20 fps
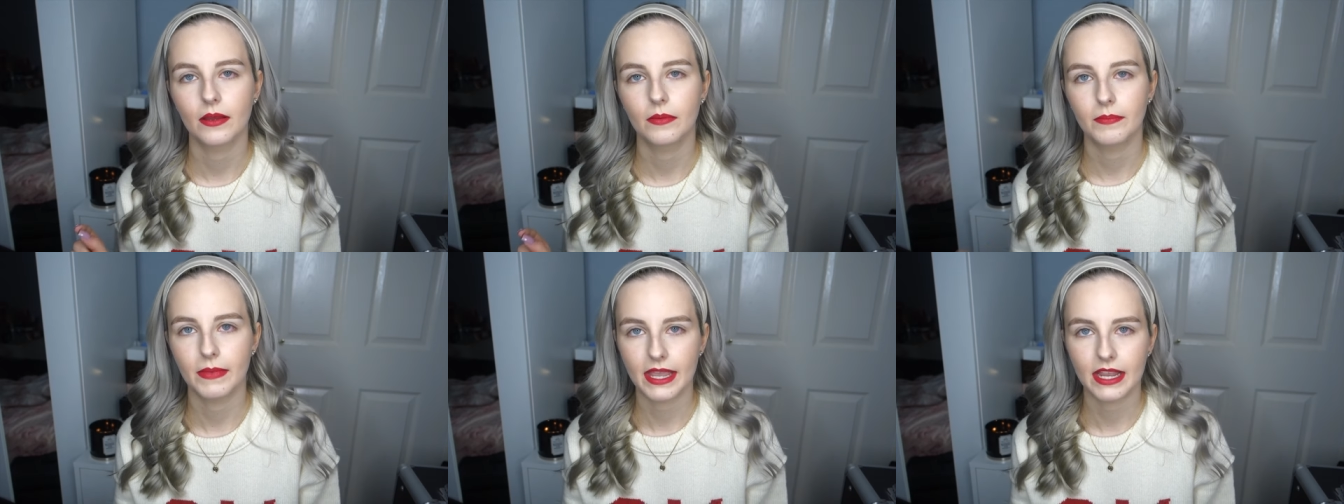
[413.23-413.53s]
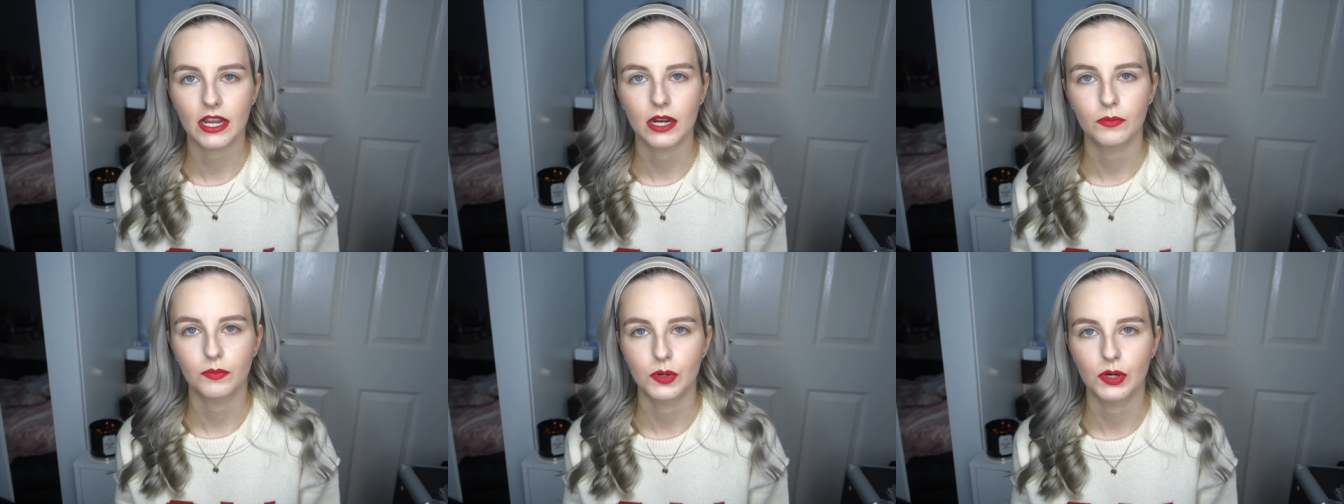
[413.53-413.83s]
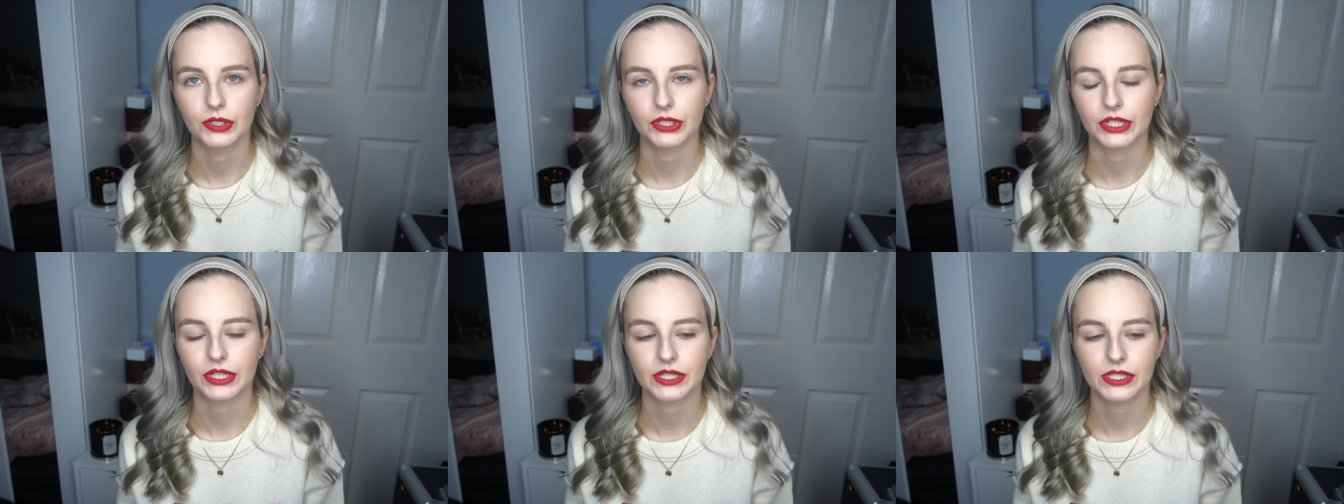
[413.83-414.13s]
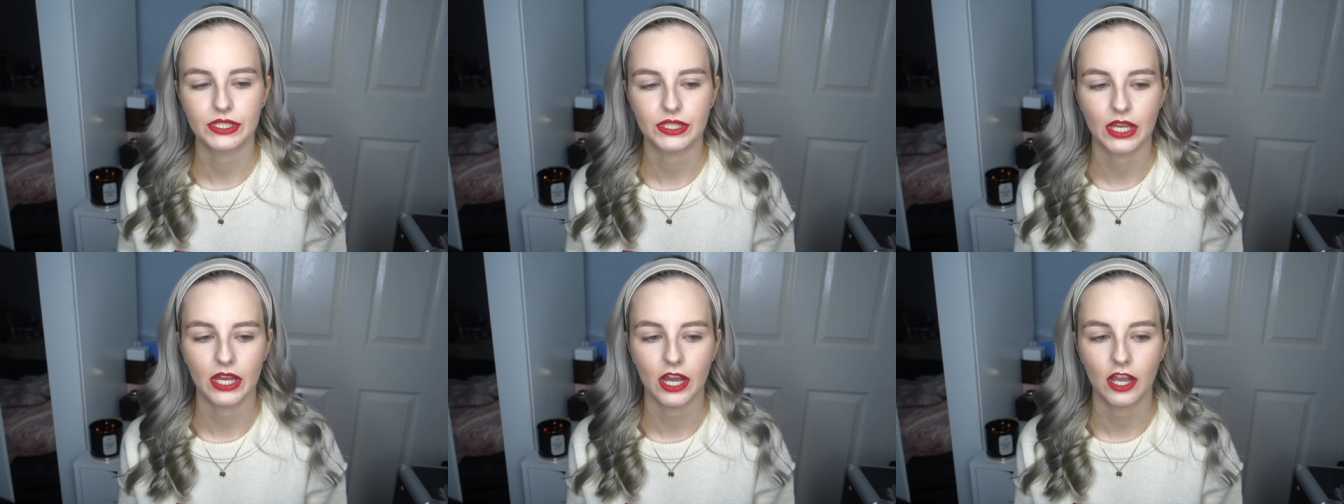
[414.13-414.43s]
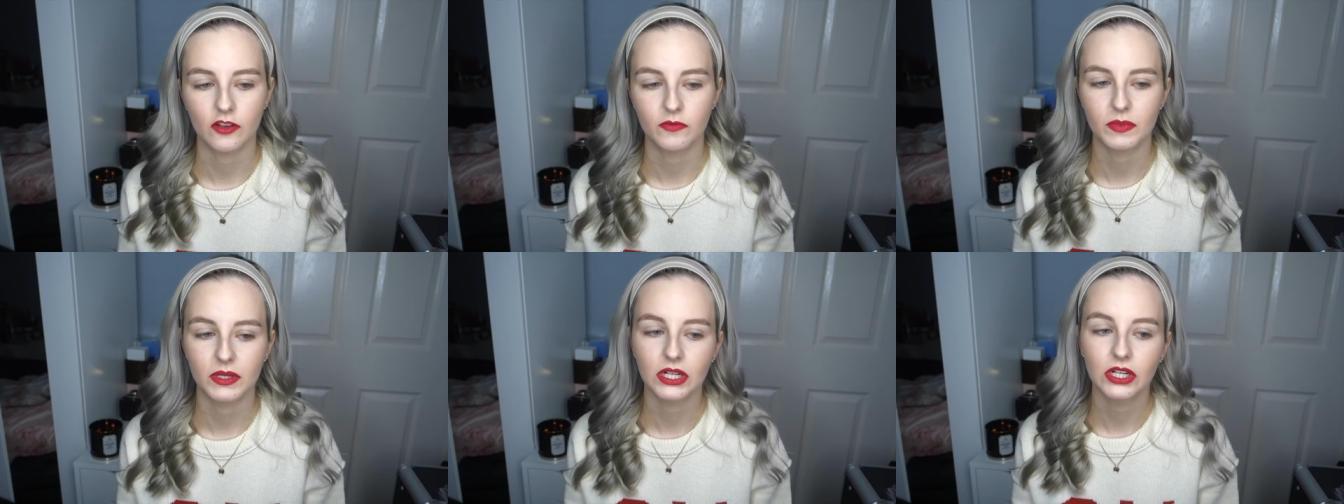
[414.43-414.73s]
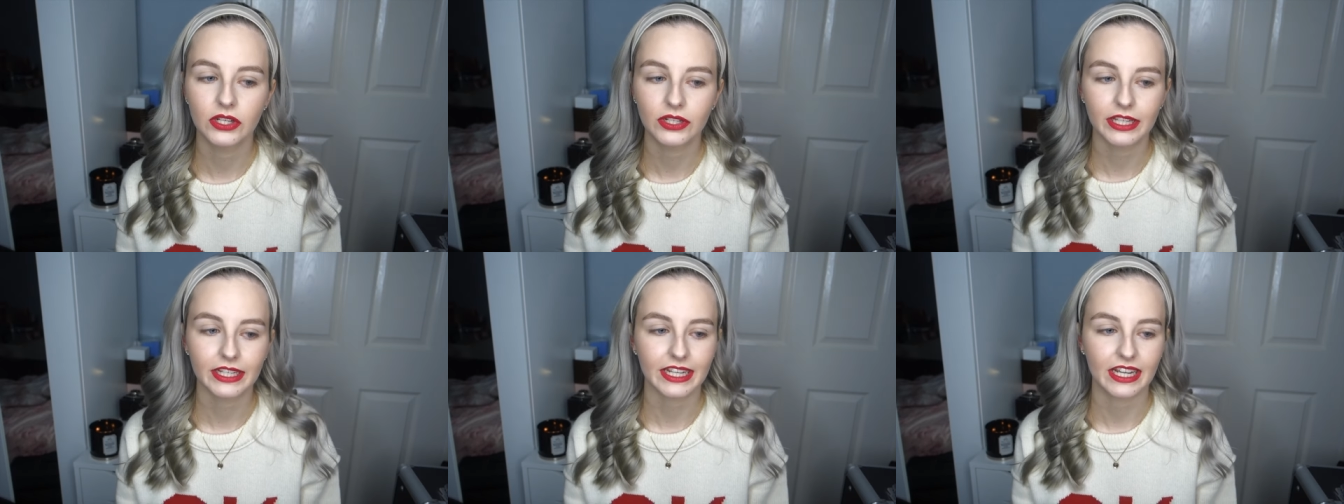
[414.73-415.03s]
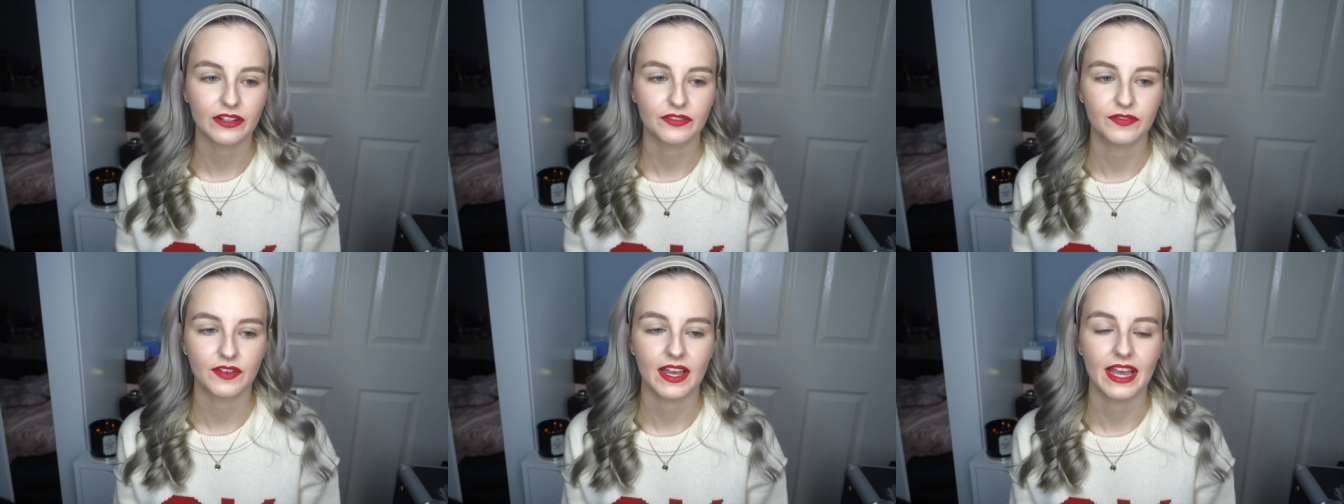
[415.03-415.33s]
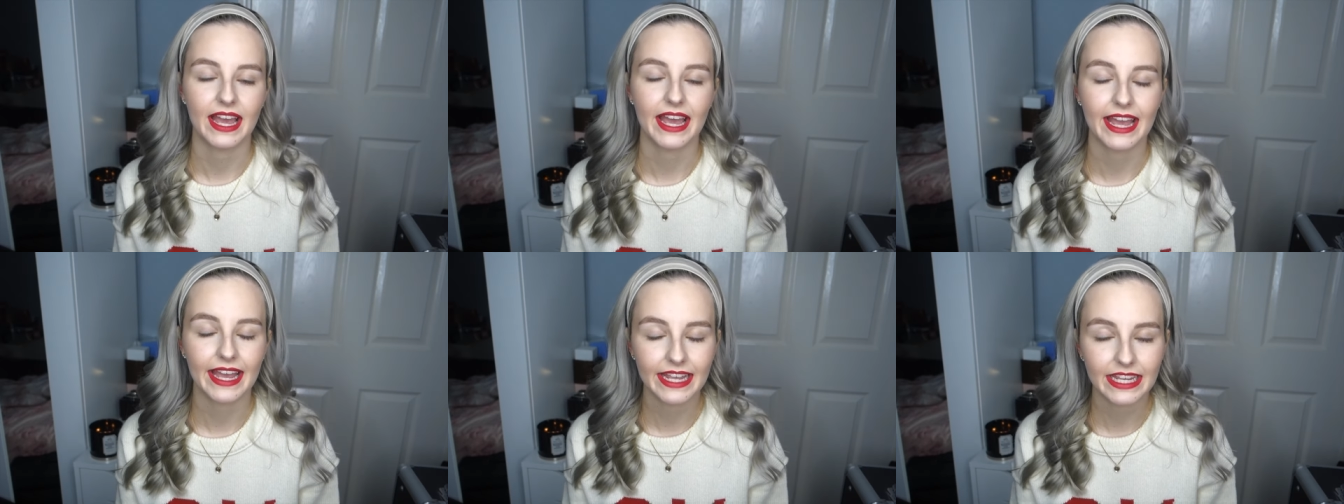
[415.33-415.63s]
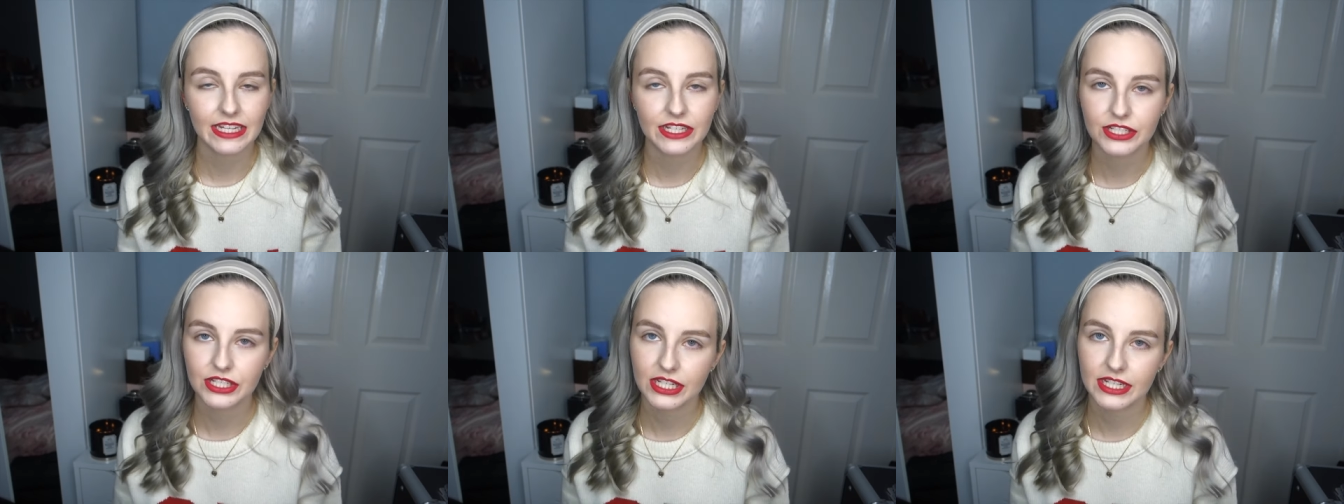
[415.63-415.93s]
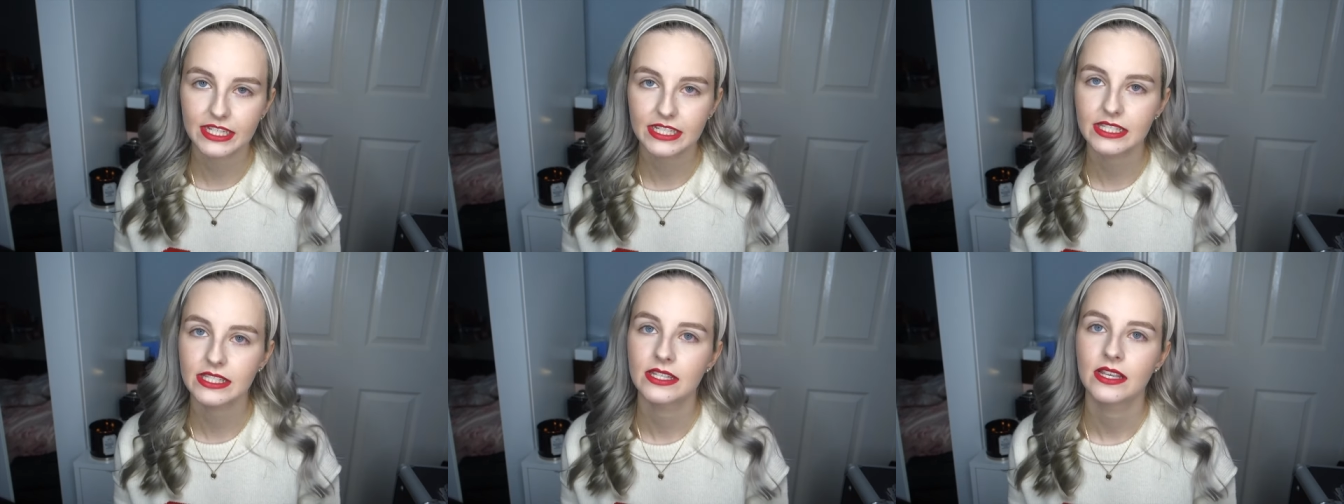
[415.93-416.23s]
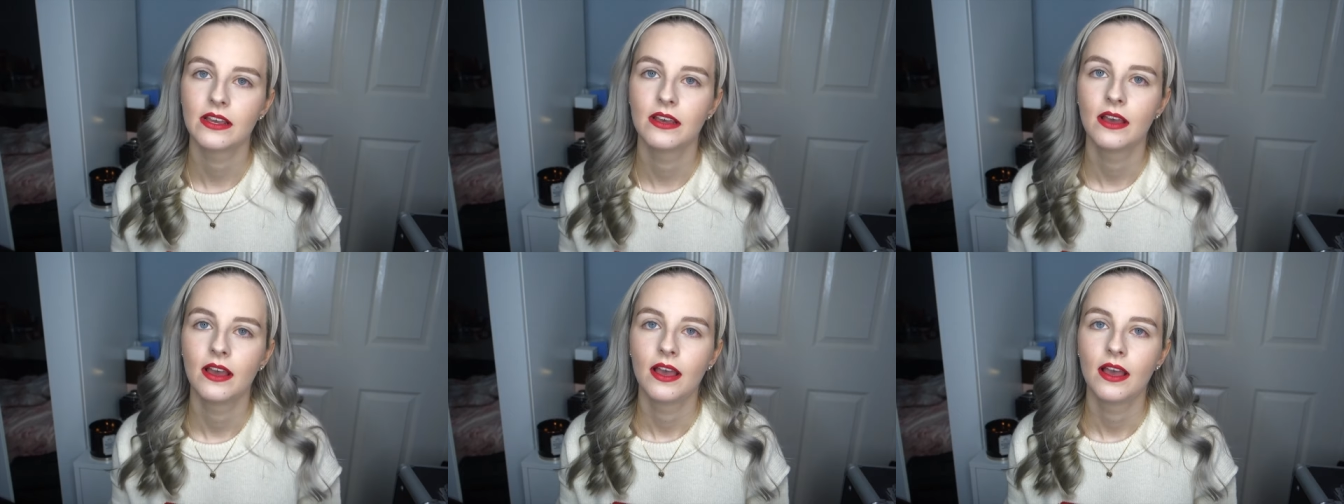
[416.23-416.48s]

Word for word: makeup products that I've been looking at for ages